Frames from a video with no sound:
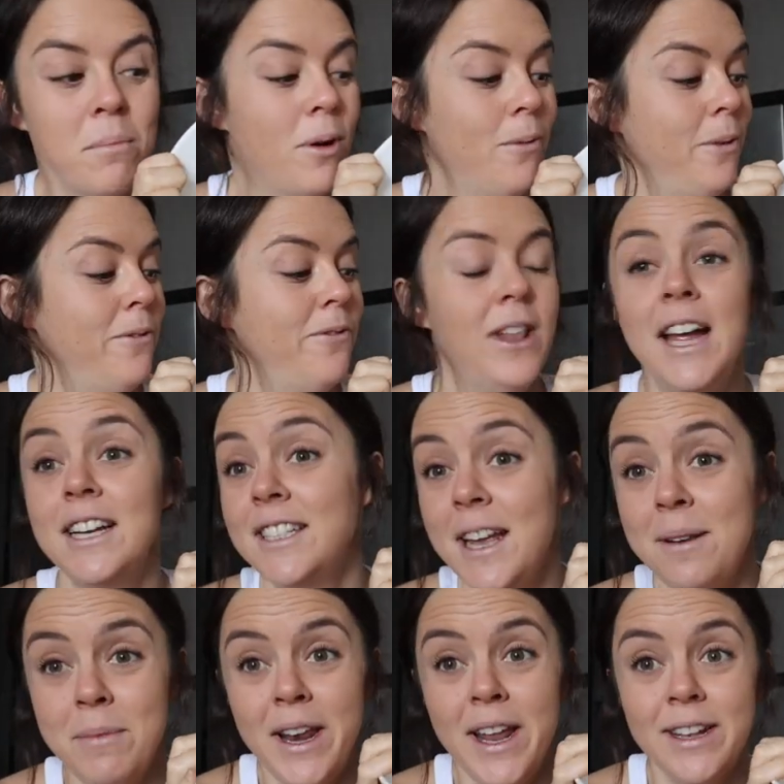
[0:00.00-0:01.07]
probably for like
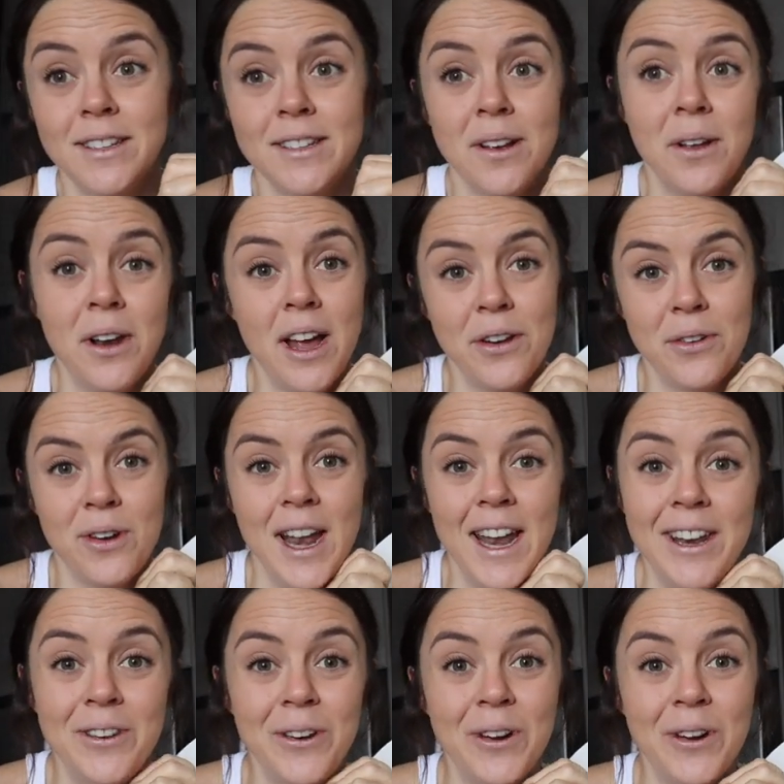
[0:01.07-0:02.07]
10 minutes on 180